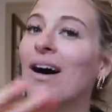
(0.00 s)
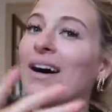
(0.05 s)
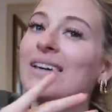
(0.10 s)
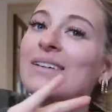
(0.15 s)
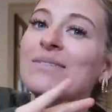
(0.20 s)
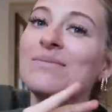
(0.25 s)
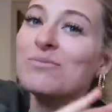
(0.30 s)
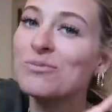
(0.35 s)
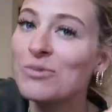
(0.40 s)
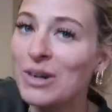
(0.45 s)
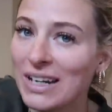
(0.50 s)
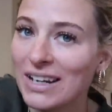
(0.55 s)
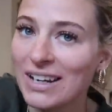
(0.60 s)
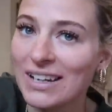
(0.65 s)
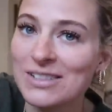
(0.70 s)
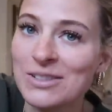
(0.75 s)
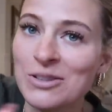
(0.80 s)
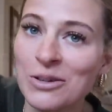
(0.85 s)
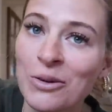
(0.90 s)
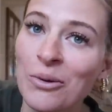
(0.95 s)
I
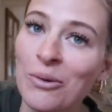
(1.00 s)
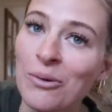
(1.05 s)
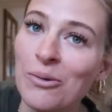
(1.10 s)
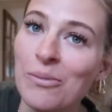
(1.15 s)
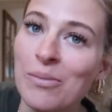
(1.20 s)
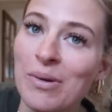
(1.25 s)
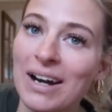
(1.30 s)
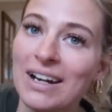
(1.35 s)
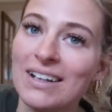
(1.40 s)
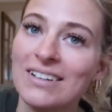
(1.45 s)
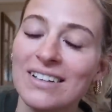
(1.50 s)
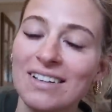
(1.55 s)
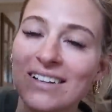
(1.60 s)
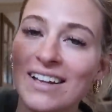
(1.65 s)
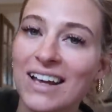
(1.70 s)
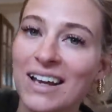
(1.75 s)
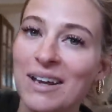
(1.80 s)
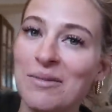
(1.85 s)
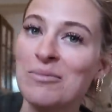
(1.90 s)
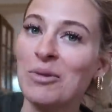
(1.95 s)
realise you're not all pregnant,
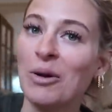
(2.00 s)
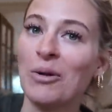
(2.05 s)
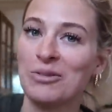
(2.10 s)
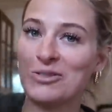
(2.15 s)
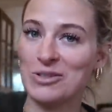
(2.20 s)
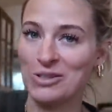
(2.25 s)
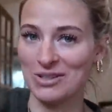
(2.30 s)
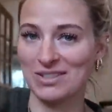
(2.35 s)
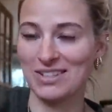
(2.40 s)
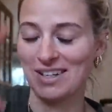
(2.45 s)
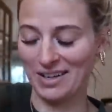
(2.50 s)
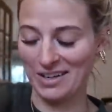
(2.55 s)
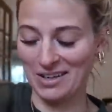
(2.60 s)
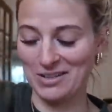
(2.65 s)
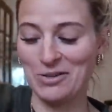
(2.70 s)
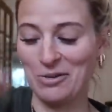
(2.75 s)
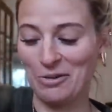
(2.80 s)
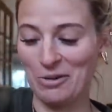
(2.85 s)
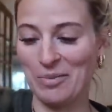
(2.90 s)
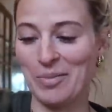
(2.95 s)
and I'm not just going to
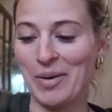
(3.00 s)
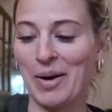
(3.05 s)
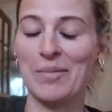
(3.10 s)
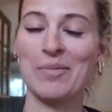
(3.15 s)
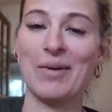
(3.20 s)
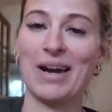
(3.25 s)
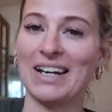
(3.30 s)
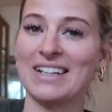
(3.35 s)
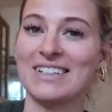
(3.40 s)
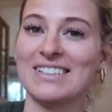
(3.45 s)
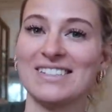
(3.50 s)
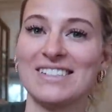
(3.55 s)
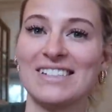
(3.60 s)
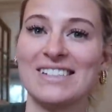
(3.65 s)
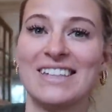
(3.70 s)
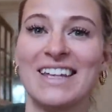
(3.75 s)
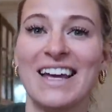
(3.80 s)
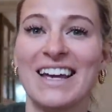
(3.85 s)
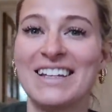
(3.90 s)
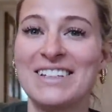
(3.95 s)
talk about pregnancy
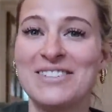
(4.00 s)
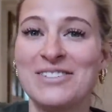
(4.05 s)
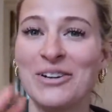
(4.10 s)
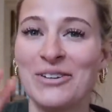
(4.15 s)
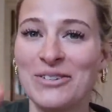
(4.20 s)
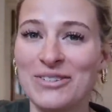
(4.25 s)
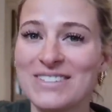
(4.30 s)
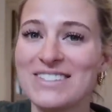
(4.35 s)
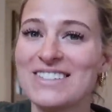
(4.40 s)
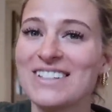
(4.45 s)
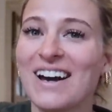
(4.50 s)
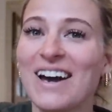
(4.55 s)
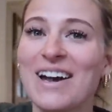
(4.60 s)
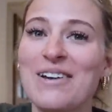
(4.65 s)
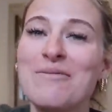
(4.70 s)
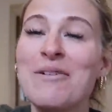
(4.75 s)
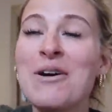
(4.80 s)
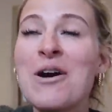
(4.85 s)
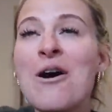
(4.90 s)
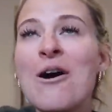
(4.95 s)
things all the
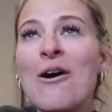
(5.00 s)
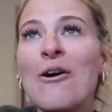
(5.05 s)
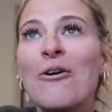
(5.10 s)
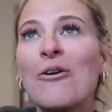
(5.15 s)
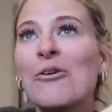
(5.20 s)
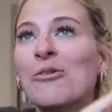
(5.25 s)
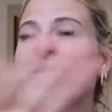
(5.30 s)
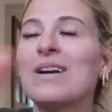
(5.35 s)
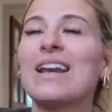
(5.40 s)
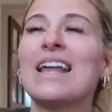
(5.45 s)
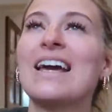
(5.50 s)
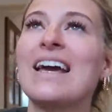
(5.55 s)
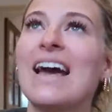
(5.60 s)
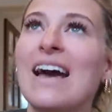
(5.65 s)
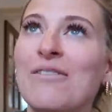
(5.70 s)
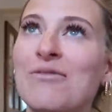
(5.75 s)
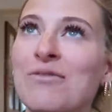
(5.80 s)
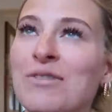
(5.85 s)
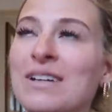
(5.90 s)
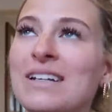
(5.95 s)
time or relate
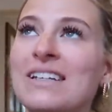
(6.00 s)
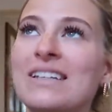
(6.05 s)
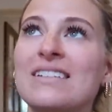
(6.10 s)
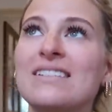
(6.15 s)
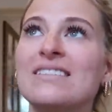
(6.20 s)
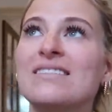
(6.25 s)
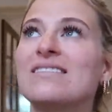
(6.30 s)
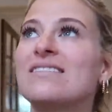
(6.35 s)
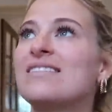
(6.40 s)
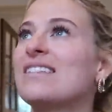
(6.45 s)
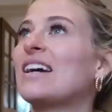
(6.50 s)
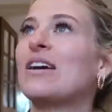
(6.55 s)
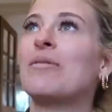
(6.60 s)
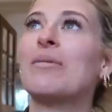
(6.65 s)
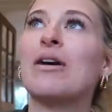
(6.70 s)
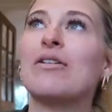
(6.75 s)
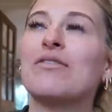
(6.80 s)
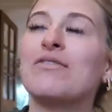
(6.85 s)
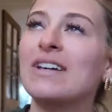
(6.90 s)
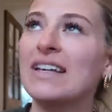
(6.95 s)
everything
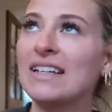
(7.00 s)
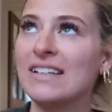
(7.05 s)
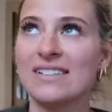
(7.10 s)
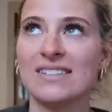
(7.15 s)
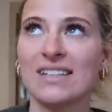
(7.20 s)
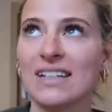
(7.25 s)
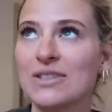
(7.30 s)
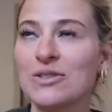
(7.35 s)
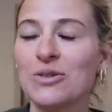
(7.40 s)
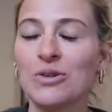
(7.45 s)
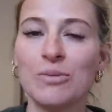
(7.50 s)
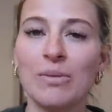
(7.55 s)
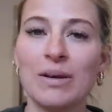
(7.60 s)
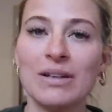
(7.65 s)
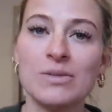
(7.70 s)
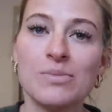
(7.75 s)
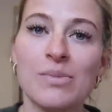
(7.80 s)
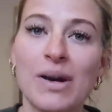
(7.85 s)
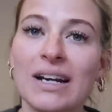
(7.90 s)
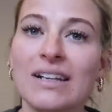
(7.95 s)
about fitness that I talk
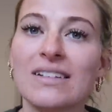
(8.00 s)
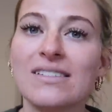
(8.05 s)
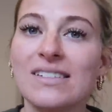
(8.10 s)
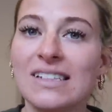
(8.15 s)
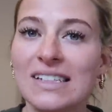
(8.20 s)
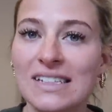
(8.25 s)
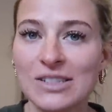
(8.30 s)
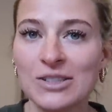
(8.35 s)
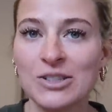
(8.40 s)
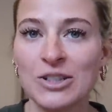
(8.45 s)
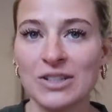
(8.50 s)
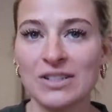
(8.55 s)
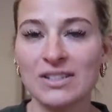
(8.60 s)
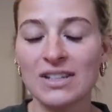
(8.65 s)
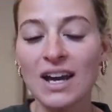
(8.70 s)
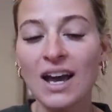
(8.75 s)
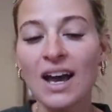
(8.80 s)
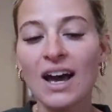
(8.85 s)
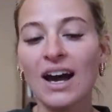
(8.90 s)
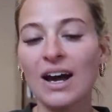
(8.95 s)
about to pregnancy. It's just
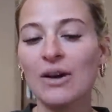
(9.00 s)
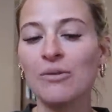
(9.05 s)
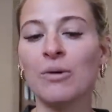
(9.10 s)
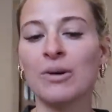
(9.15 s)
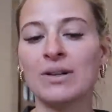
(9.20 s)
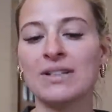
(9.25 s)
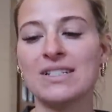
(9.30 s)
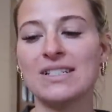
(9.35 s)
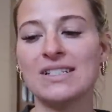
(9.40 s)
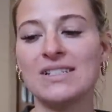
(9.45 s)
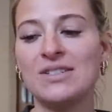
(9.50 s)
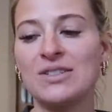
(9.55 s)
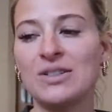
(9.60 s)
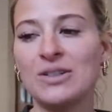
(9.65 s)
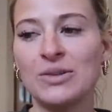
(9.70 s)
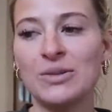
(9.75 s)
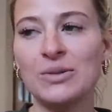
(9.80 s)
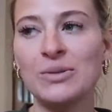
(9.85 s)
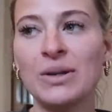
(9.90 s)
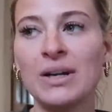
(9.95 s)
I wanted
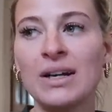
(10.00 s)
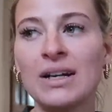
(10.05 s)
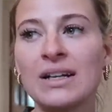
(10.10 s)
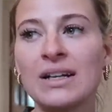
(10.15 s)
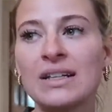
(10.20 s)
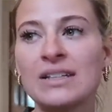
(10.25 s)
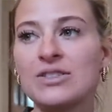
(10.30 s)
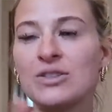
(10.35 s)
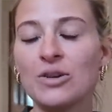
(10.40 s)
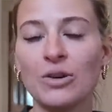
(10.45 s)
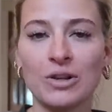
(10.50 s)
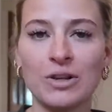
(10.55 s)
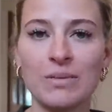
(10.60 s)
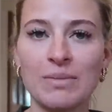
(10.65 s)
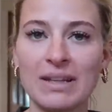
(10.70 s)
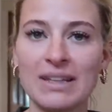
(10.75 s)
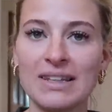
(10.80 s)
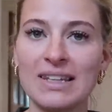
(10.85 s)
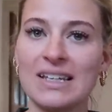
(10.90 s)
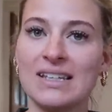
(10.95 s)
to
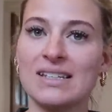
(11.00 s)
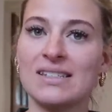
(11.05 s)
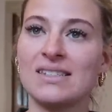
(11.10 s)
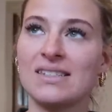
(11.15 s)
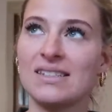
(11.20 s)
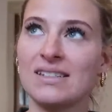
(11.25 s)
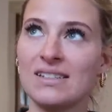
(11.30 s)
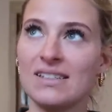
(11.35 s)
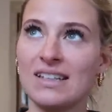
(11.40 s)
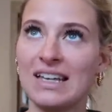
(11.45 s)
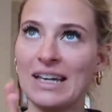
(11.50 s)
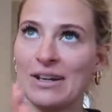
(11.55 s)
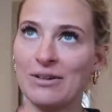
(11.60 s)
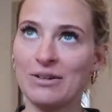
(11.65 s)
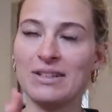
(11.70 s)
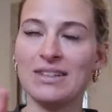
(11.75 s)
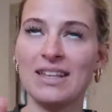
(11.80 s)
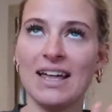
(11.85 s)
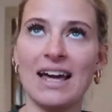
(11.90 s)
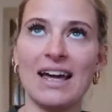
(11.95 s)
document this here
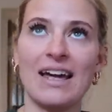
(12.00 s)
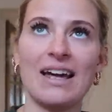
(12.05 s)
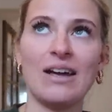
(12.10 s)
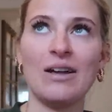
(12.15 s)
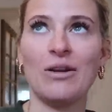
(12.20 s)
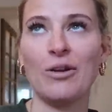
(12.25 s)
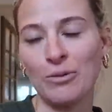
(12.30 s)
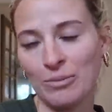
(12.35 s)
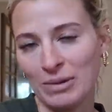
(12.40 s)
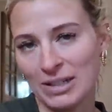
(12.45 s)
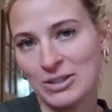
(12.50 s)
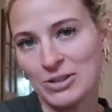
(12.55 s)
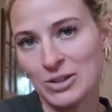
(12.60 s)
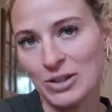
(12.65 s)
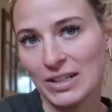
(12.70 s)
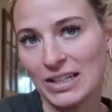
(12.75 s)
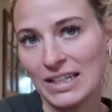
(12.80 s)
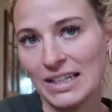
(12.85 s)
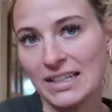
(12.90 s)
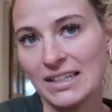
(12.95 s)
and there along my
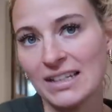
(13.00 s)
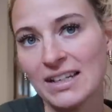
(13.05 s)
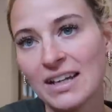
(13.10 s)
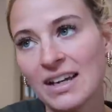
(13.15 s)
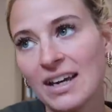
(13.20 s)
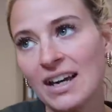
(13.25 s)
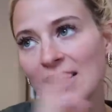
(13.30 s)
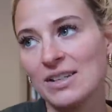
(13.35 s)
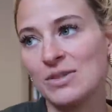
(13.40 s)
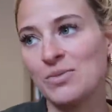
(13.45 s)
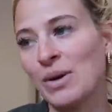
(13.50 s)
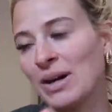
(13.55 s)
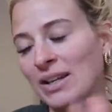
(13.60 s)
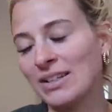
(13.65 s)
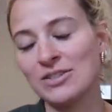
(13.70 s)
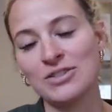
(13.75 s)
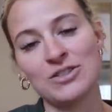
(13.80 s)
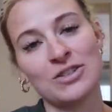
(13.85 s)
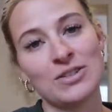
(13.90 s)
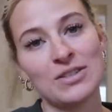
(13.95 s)
journey, as well
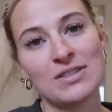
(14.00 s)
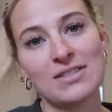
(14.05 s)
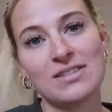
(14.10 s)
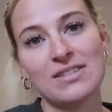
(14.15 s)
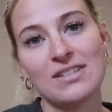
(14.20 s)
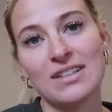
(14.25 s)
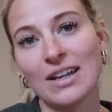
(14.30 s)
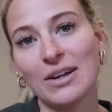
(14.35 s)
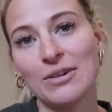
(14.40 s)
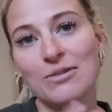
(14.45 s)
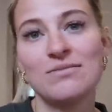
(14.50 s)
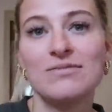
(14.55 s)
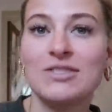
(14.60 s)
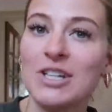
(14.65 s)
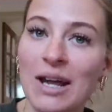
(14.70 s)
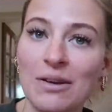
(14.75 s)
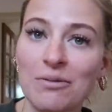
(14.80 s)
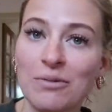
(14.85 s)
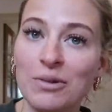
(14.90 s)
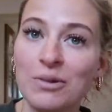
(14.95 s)
as just, you know,
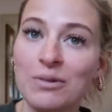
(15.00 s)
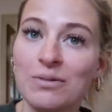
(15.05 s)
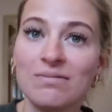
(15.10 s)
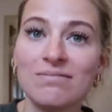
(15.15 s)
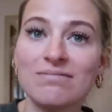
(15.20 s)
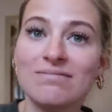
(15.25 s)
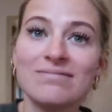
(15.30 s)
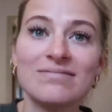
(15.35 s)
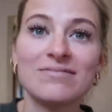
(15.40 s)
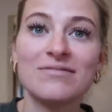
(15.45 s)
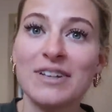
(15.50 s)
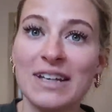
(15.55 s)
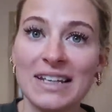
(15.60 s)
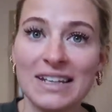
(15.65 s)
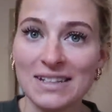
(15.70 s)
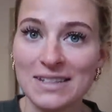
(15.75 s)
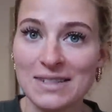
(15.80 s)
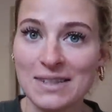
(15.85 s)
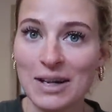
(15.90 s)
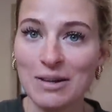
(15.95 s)
general
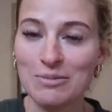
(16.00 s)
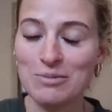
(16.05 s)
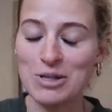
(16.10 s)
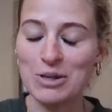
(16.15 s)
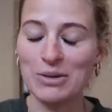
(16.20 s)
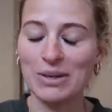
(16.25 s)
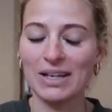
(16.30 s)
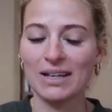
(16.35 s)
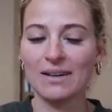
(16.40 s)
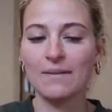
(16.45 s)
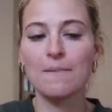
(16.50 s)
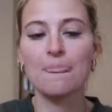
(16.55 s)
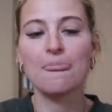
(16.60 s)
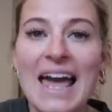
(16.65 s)
fitness that I'm doing.